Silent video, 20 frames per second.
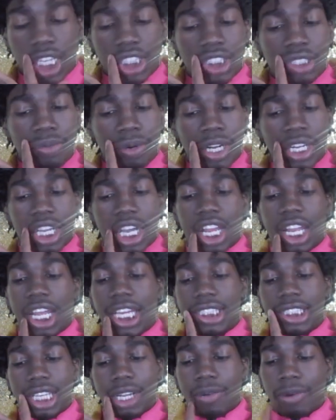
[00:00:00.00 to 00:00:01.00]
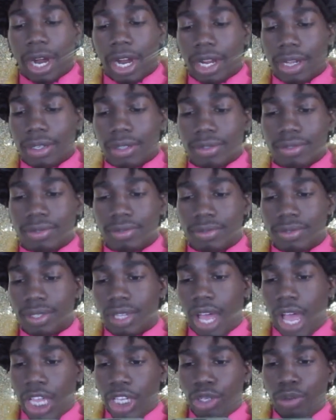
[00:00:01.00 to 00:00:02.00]
you ready? Her lace ain't right.
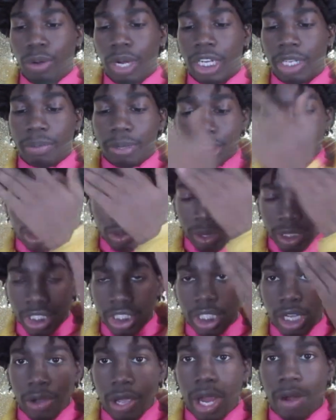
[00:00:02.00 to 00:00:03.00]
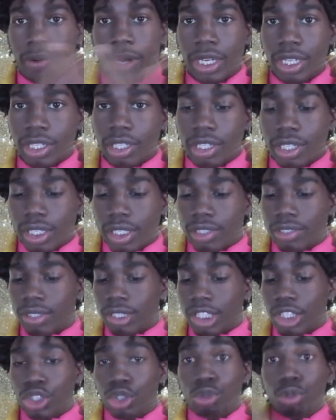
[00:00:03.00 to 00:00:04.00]
How you ready, bitch? You ain't your hair ain't done.
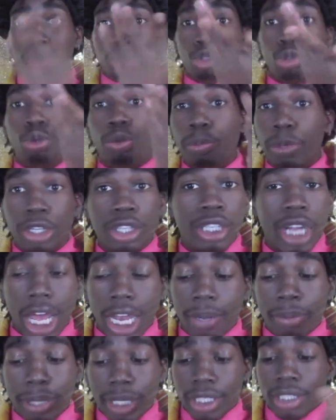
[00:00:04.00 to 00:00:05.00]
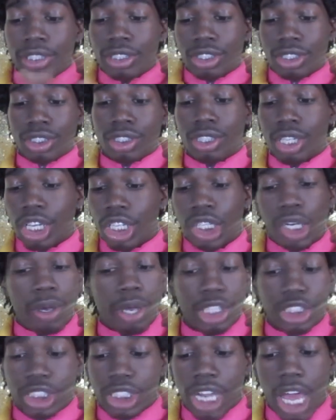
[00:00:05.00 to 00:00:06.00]
You the $1 million bitch. Yo, she
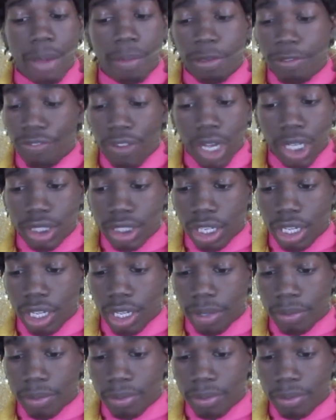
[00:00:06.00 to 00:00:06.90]
should not be fucked up.